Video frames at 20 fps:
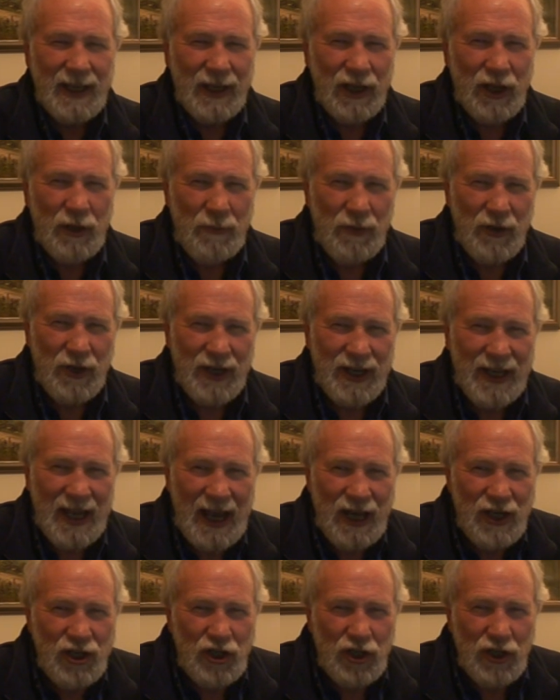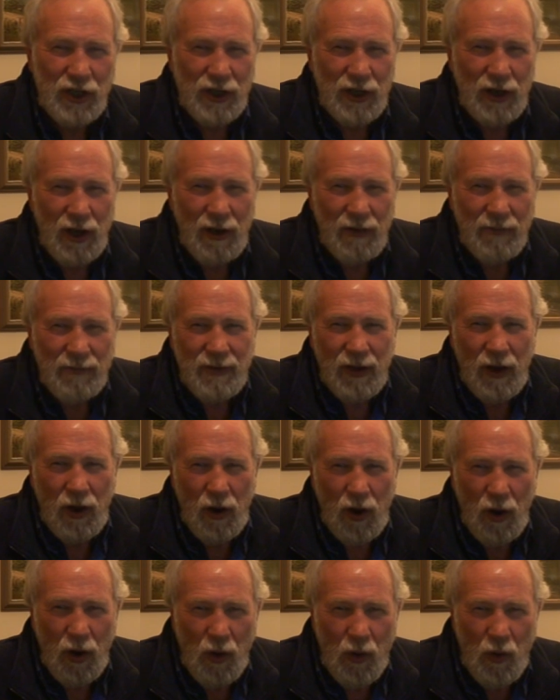communication of the
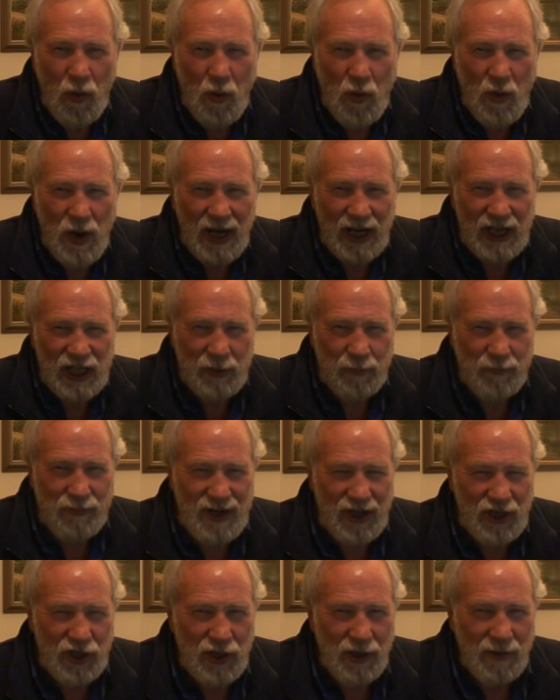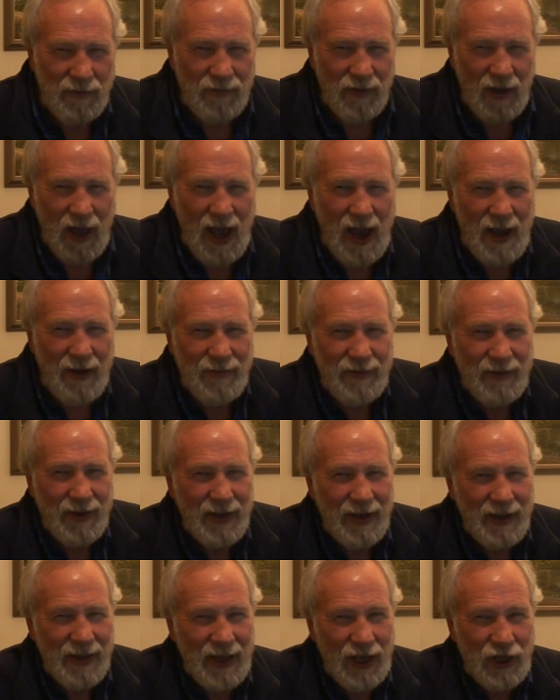whole expression of life.
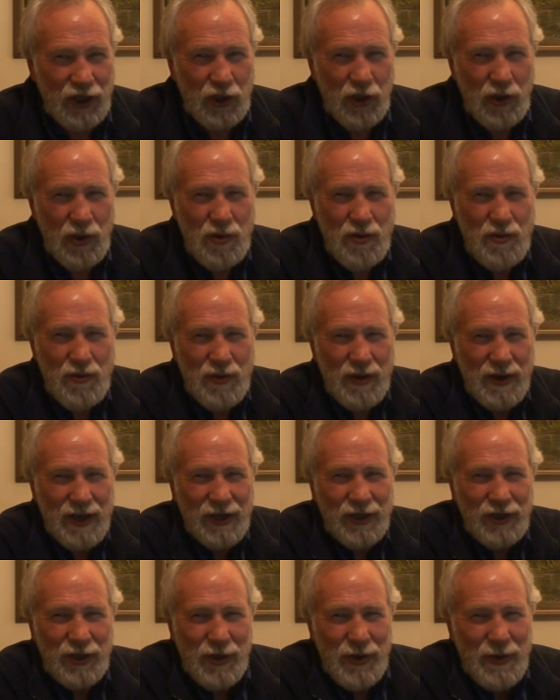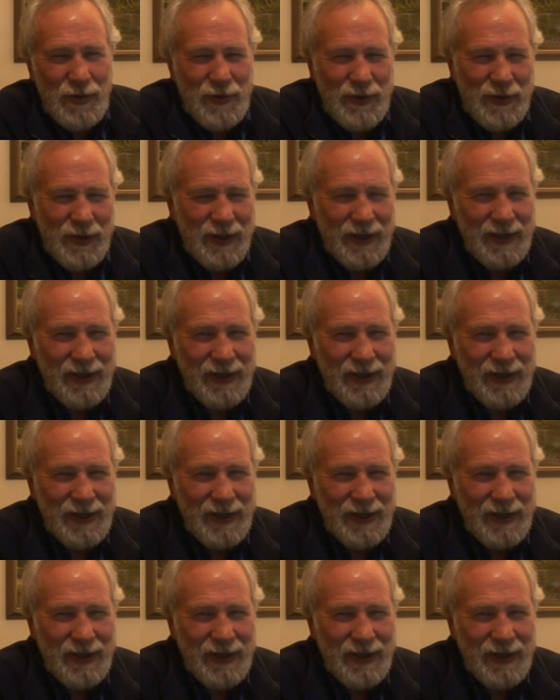That's you, it's you.